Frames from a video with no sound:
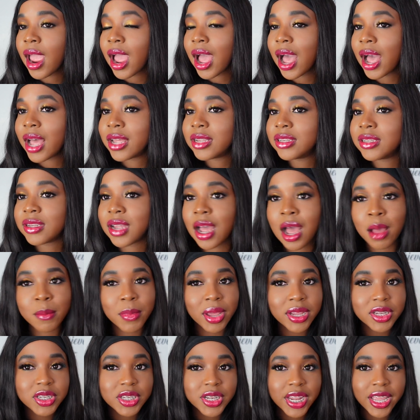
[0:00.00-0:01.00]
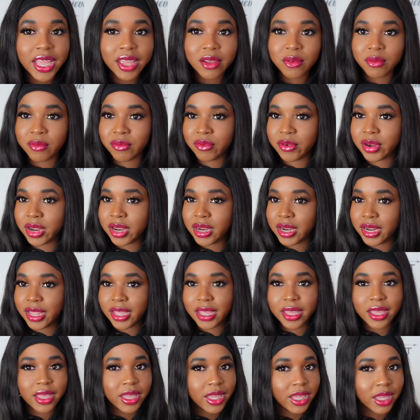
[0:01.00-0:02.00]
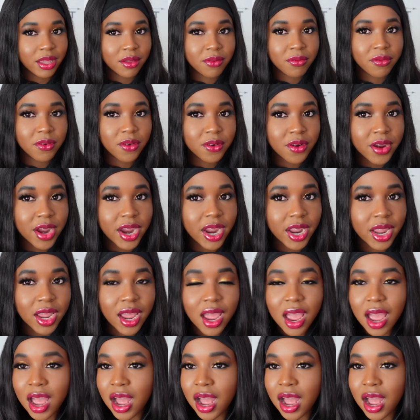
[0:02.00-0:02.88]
And I'm actually really here for it.